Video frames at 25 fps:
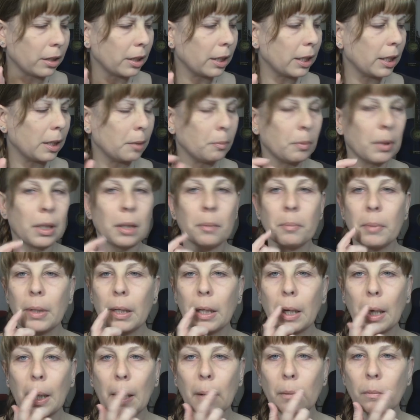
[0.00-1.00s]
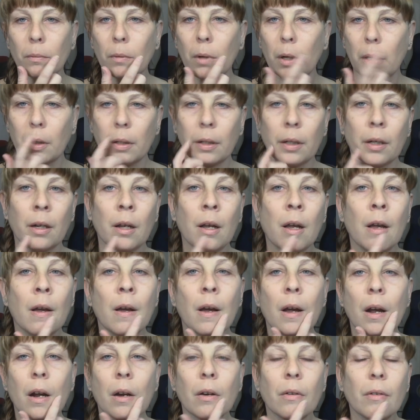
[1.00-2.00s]
itty bitty bit and run it
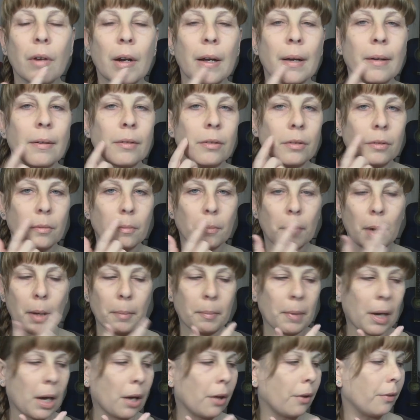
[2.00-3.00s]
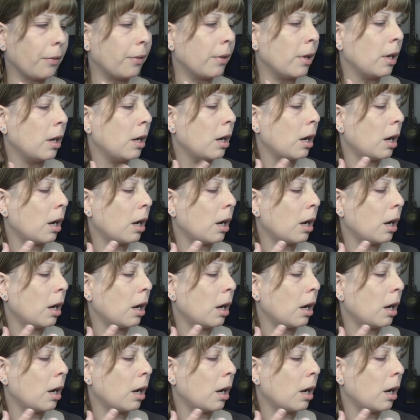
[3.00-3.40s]
around my mouth,